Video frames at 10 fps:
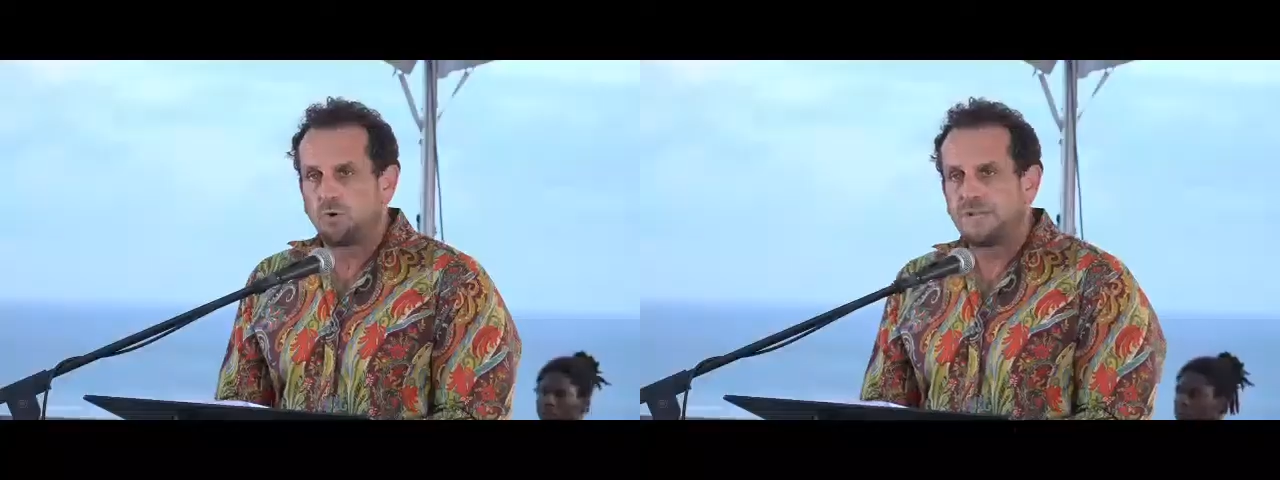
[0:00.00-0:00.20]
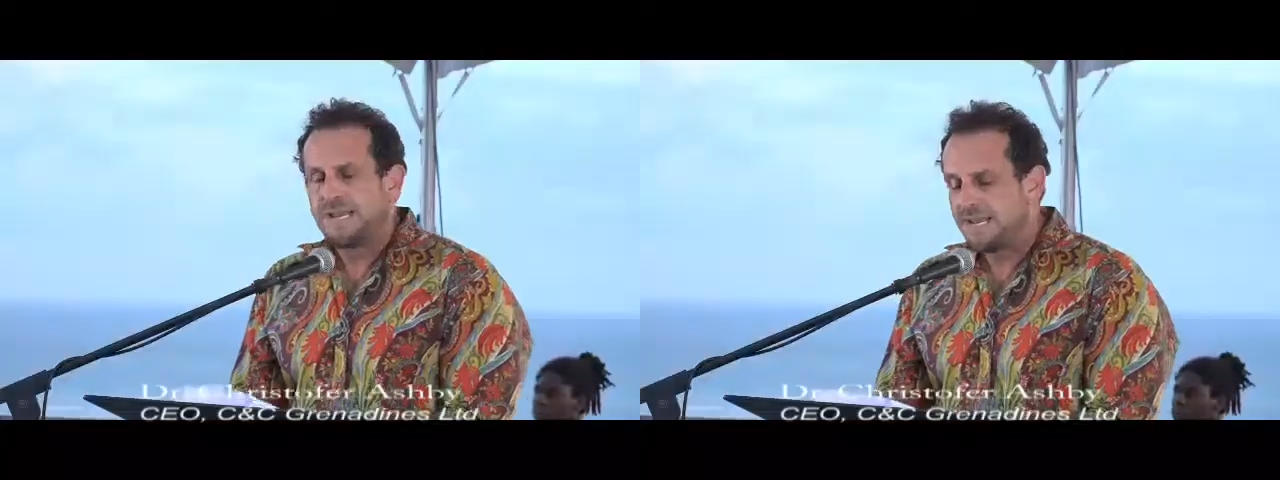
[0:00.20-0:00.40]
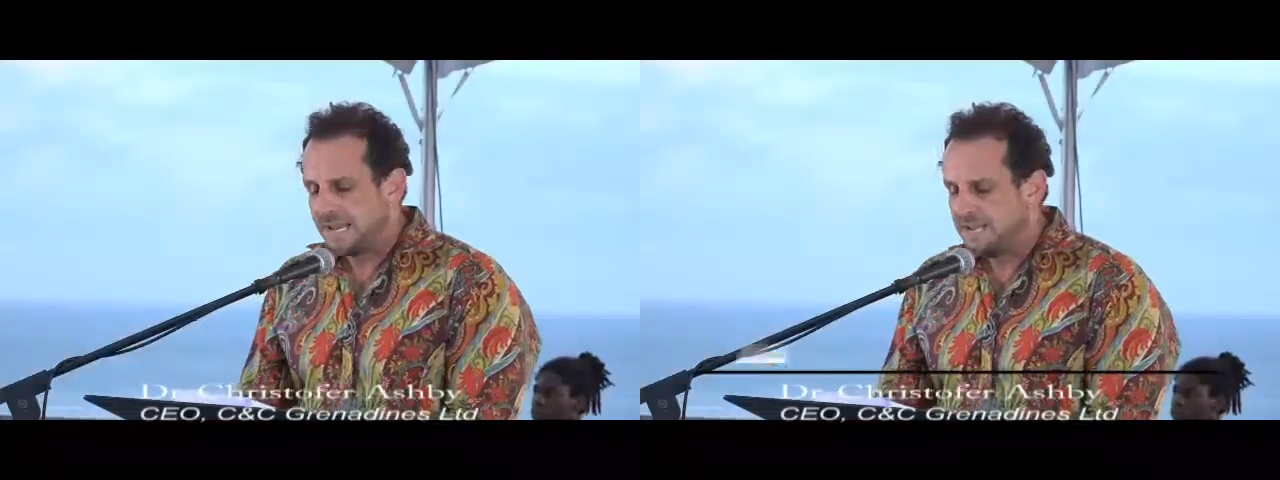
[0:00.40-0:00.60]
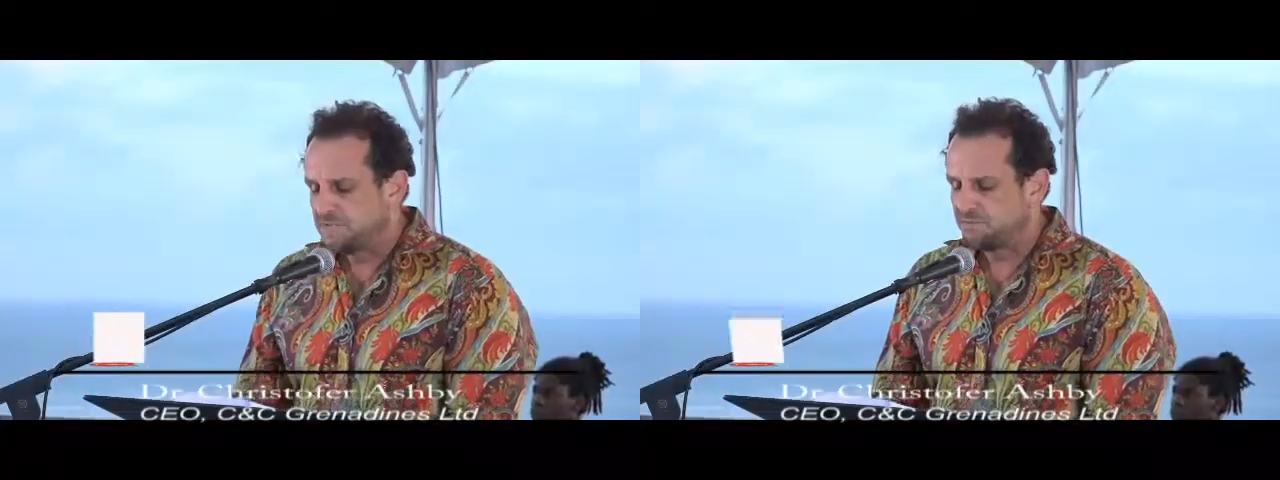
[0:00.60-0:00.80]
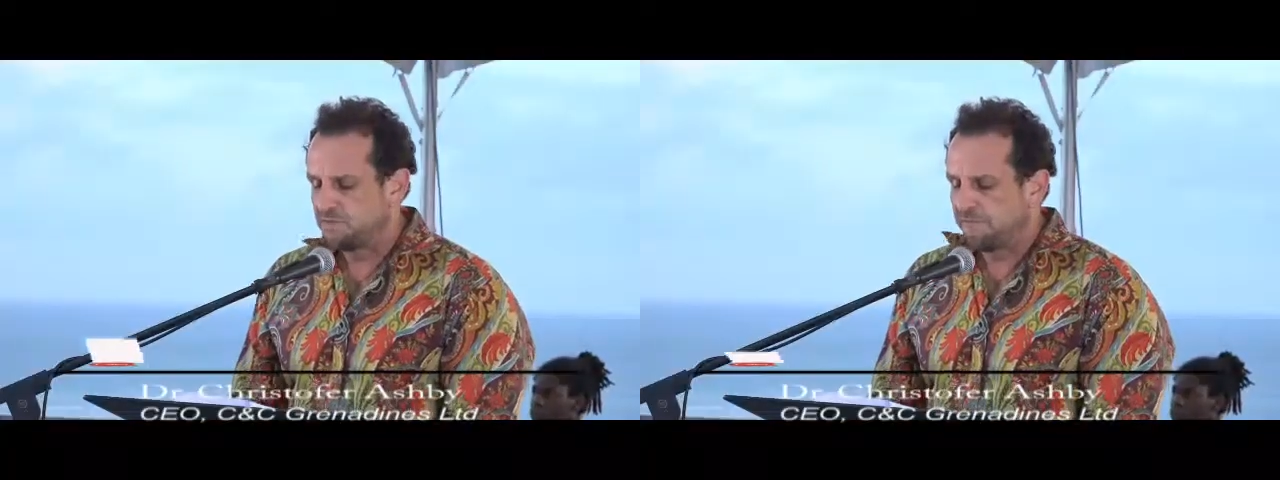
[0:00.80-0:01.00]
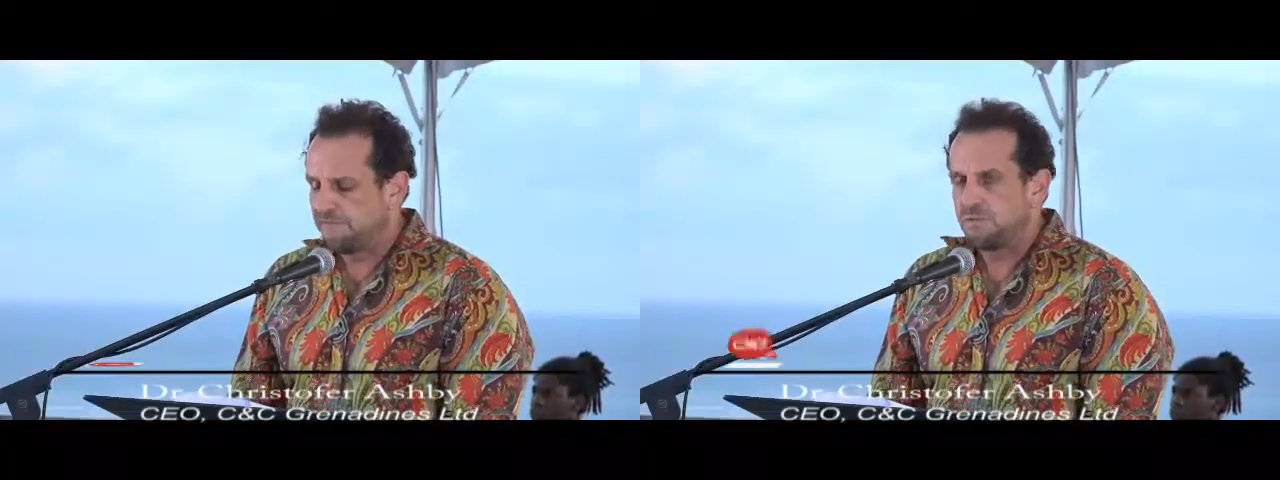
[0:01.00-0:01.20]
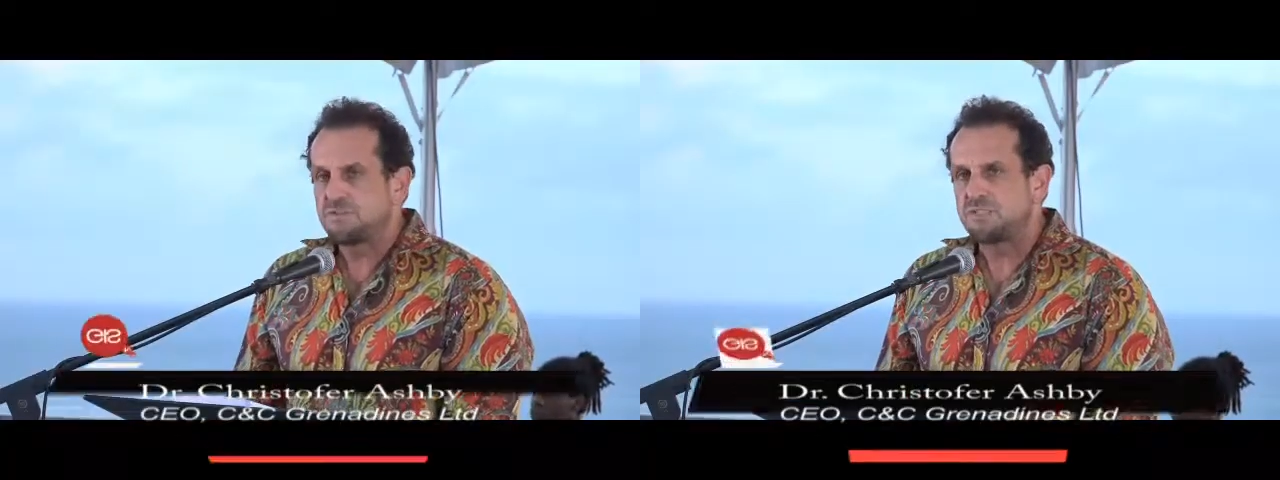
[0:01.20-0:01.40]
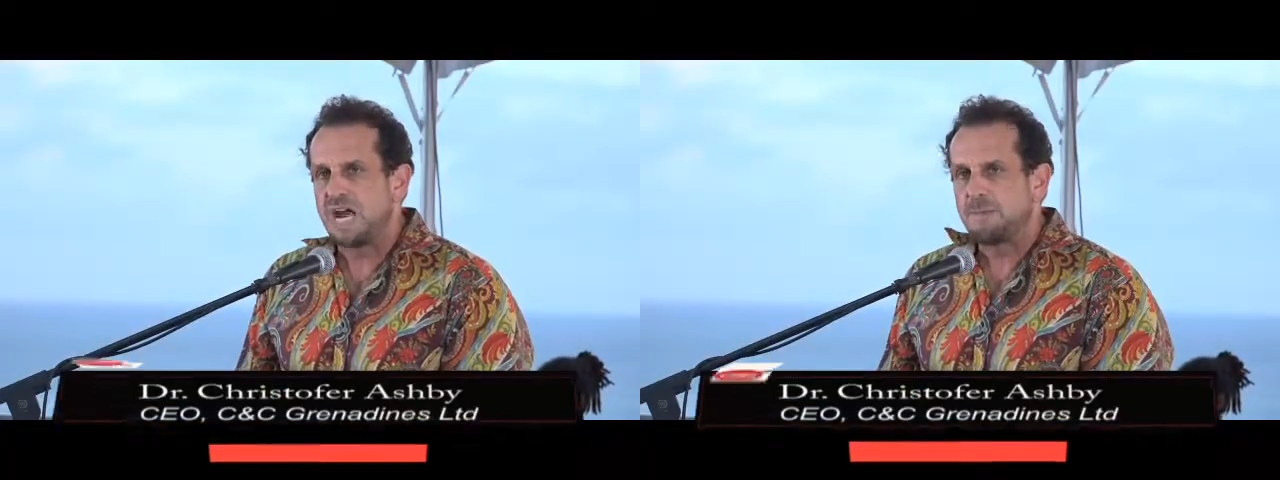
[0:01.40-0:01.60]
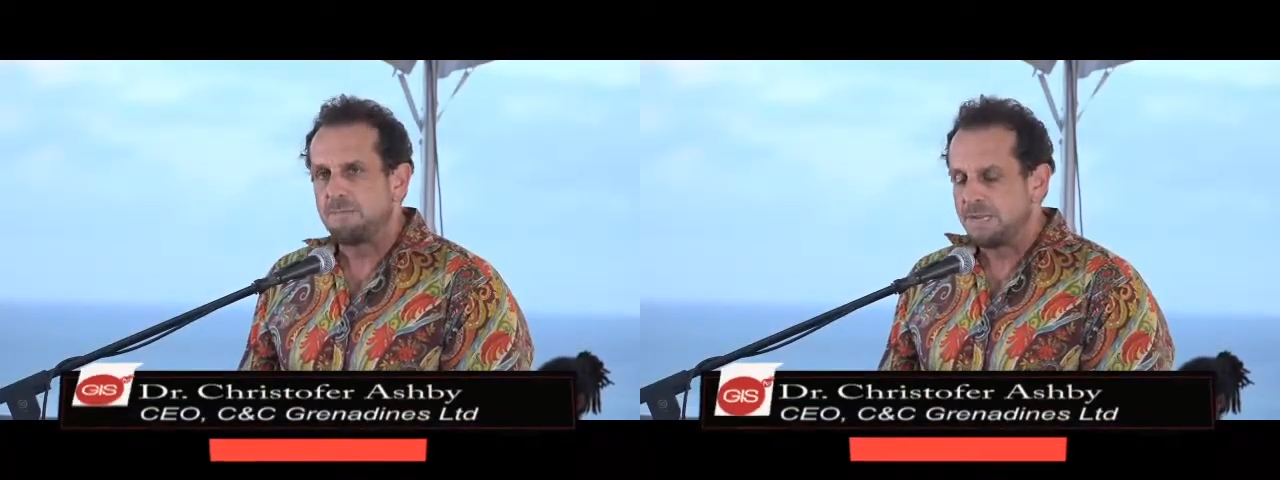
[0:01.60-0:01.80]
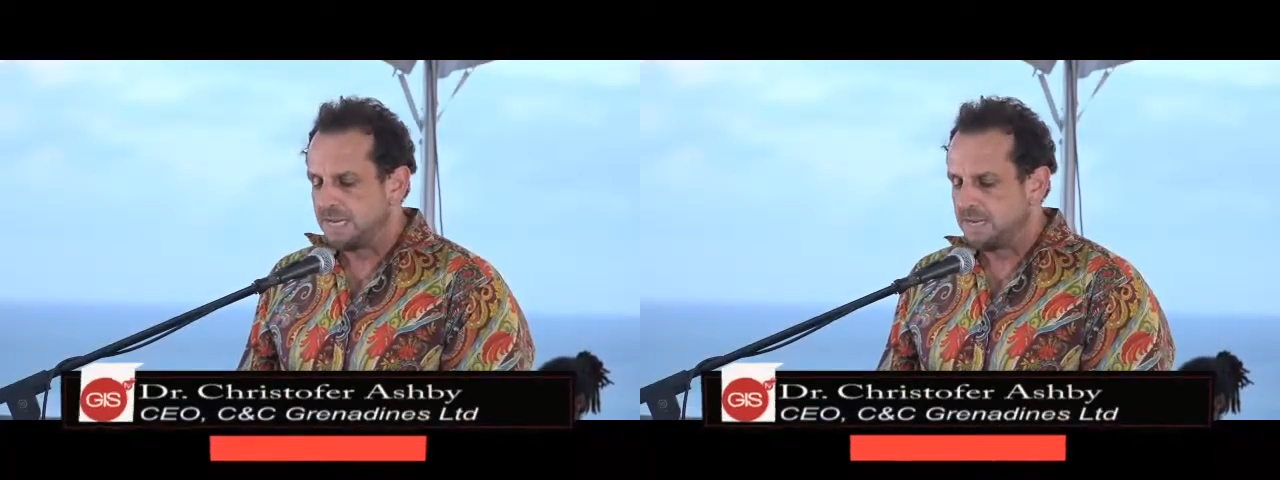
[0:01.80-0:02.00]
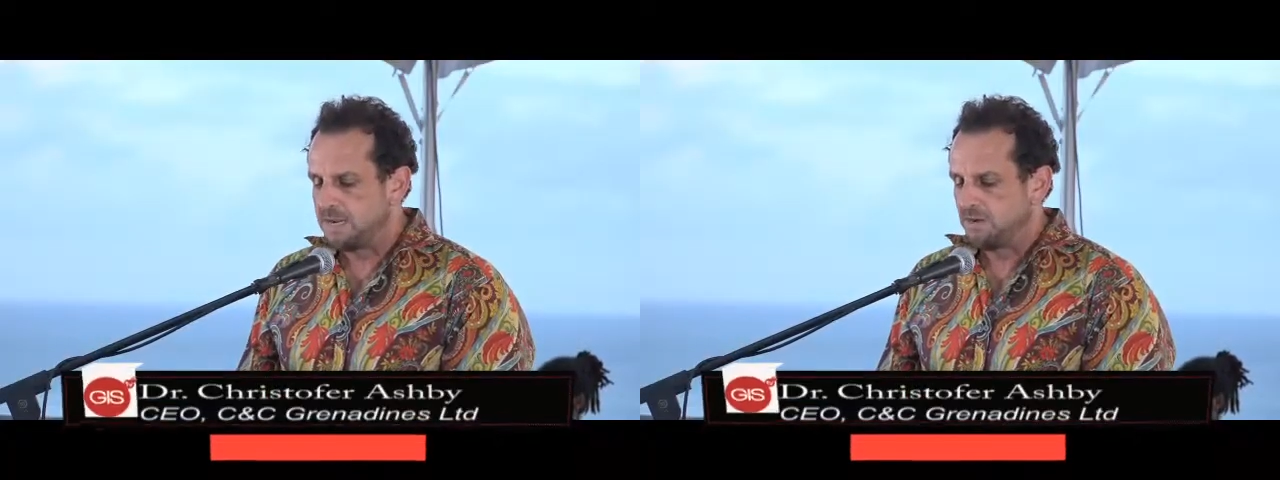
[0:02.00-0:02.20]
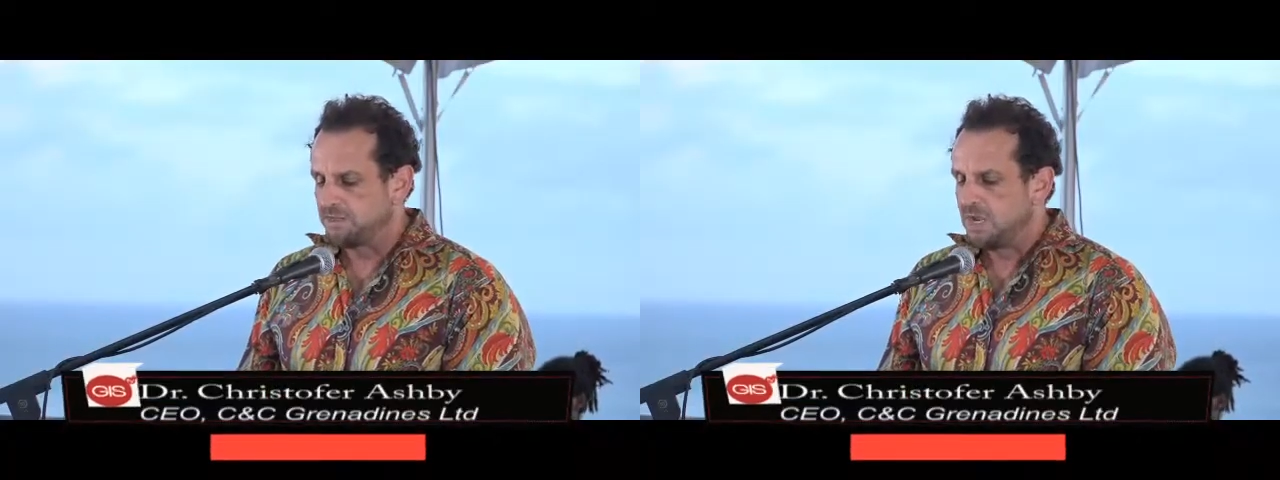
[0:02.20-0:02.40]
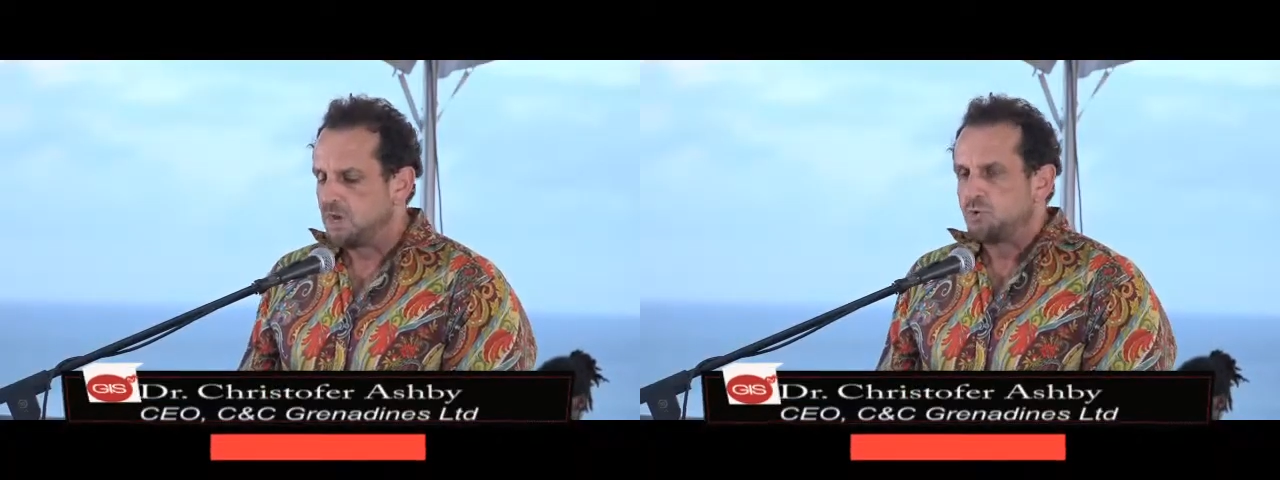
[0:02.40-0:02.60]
Grenada is, for the first time in many years,